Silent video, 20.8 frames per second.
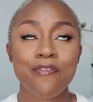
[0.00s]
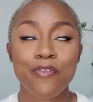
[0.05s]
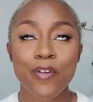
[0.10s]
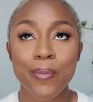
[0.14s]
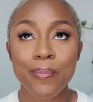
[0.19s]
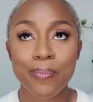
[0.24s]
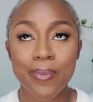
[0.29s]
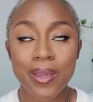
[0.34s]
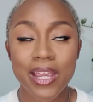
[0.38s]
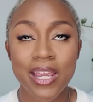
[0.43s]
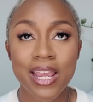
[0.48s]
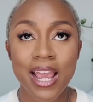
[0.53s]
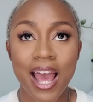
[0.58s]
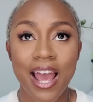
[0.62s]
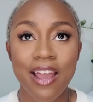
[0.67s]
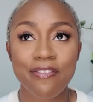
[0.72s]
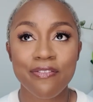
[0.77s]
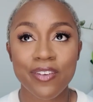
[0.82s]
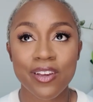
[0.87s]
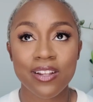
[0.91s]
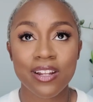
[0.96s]
for me,
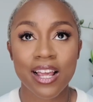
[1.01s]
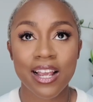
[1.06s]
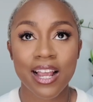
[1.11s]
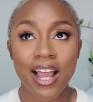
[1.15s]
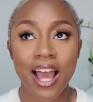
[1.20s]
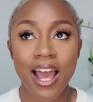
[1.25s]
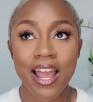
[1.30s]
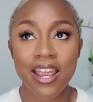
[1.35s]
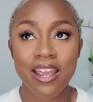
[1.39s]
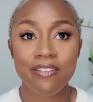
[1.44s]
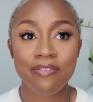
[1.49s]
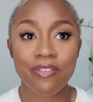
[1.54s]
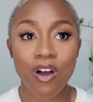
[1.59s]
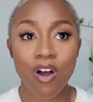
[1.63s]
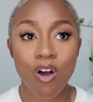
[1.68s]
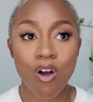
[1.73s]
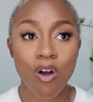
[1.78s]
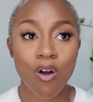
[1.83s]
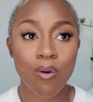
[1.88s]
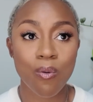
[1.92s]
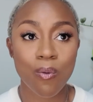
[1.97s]
I feel like I have
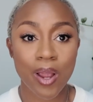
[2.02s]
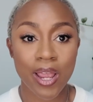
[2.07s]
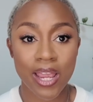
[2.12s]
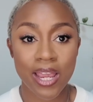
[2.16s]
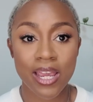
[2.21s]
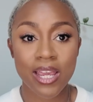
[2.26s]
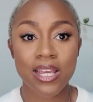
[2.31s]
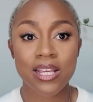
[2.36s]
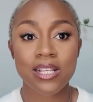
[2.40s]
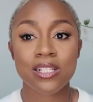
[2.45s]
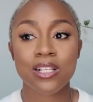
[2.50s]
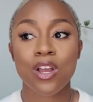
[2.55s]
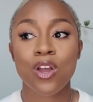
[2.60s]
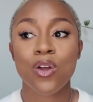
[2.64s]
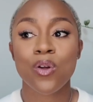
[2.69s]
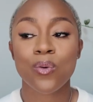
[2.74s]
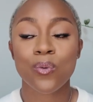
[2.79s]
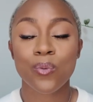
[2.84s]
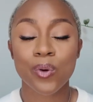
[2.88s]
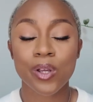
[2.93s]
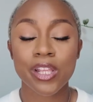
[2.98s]
always
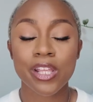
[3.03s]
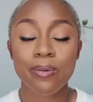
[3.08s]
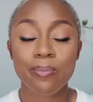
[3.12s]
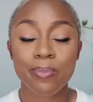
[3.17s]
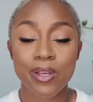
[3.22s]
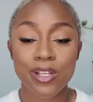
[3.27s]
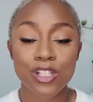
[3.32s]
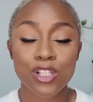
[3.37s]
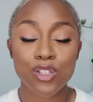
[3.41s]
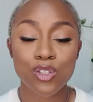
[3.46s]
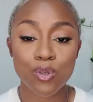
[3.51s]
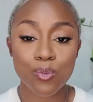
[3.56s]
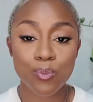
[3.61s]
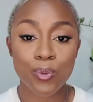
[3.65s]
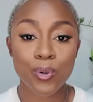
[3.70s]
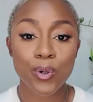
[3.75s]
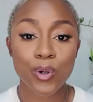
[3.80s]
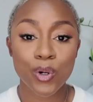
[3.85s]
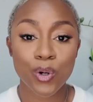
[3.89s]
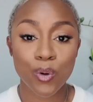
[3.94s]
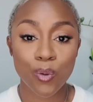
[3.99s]
really been
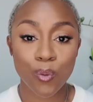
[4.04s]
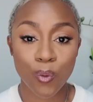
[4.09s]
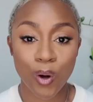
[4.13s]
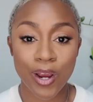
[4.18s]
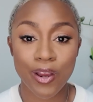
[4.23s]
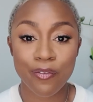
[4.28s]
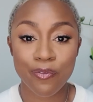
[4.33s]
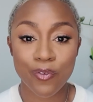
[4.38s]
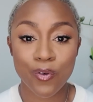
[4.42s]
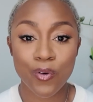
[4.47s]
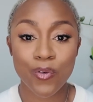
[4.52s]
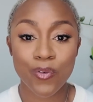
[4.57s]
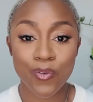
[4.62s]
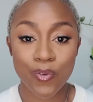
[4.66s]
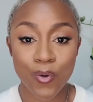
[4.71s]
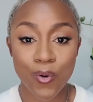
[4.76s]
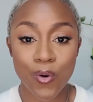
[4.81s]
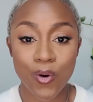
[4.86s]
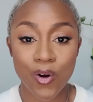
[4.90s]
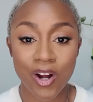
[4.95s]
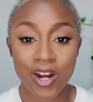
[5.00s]
super grateful
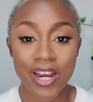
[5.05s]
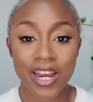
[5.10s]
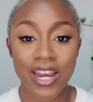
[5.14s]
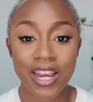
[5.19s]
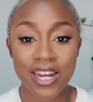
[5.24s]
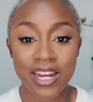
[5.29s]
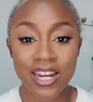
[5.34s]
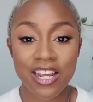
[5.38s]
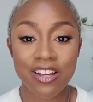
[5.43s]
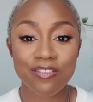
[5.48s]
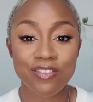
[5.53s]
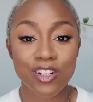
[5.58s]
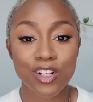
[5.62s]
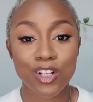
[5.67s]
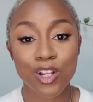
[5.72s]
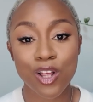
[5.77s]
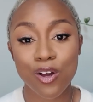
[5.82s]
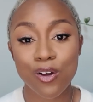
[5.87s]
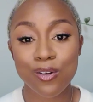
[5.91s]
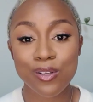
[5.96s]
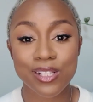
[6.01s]
for any of the
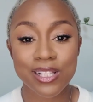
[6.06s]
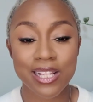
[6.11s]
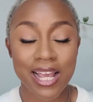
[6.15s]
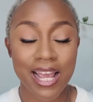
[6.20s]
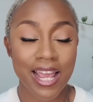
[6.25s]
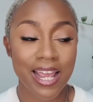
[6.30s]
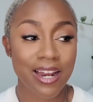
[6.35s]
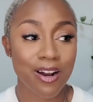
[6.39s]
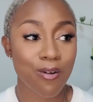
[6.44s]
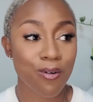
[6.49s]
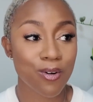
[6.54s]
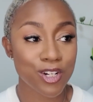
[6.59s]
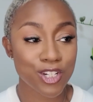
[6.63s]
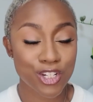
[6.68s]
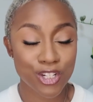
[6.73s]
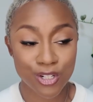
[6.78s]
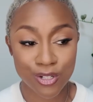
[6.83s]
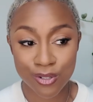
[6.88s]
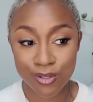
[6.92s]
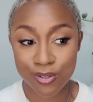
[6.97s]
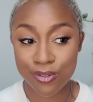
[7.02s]
clothes or
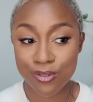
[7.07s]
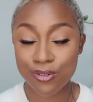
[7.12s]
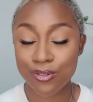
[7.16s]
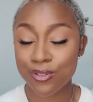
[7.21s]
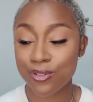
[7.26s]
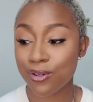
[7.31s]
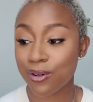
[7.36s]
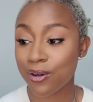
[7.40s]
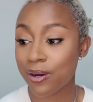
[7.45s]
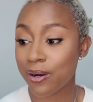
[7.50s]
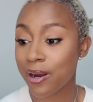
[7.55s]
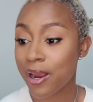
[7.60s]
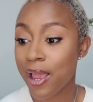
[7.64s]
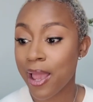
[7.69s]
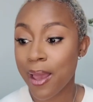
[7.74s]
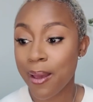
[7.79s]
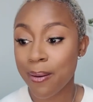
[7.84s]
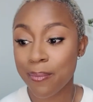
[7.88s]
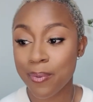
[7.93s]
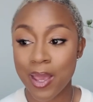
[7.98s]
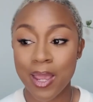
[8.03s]
shoes or
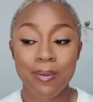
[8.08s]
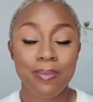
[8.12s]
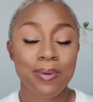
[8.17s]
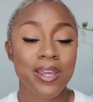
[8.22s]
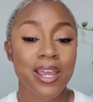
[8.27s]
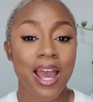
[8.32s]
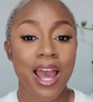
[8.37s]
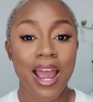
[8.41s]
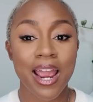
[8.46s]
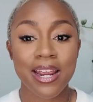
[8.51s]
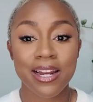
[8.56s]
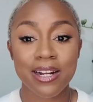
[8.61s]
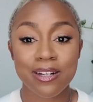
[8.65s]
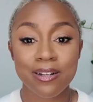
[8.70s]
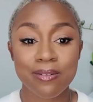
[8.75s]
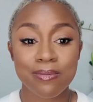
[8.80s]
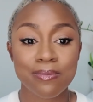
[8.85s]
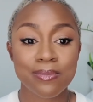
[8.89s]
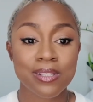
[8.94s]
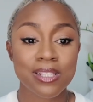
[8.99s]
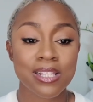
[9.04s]
baby
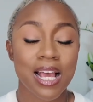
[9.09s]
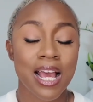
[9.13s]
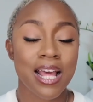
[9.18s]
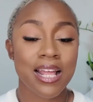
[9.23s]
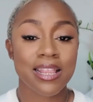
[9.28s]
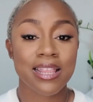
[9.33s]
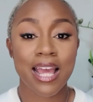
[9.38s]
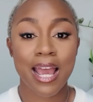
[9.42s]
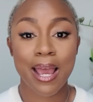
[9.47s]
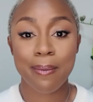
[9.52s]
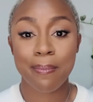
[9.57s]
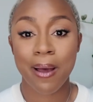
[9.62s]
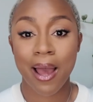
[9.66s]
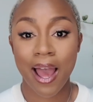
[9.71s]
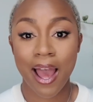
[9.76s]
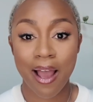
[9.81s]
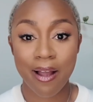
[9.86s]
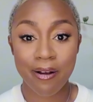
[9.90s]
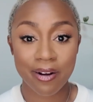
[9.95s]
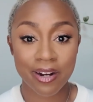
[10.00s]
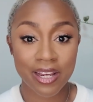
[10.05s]
items that
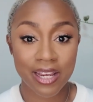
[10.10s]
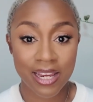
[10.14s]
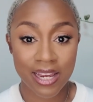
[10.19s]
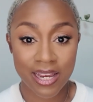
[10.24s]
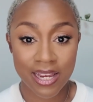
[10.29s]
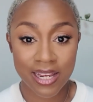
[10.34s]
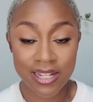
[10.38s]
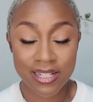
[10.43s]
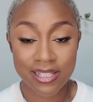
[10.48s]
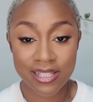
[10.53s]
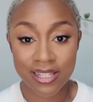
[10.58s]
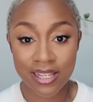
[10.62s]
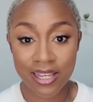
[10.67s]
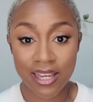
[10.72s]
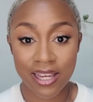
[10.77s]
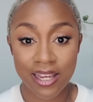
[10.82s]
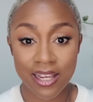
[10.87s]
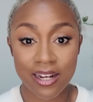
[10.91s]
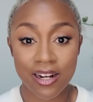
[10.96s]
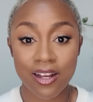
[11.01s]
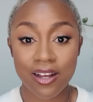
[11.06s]
our kids
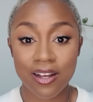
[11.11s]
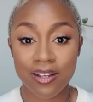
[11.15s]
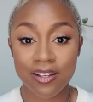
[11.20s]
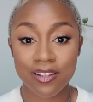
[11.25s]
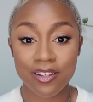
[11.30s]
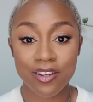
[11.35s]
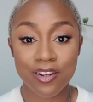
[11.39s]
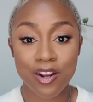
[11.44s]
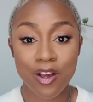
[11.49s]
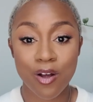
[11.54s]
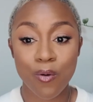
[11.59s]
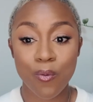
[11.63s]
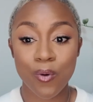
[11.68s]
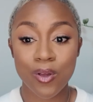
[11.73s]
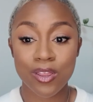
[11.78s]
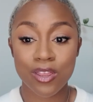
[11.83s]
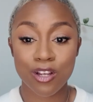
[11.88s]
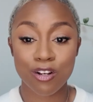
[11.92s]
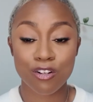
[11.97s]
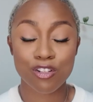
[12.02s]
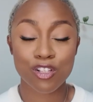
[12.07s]
get, you know,
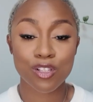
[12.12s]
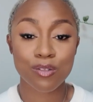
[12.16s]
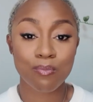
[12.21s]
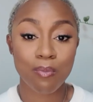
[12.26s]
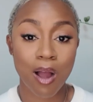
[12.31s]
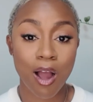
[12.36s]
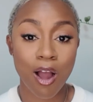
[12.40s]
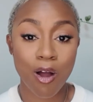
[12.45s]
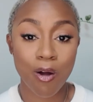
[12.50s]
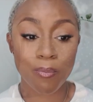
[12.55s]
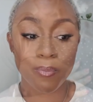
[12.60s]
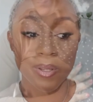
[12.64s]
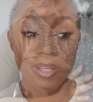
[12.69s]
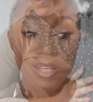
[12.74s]
when they're small,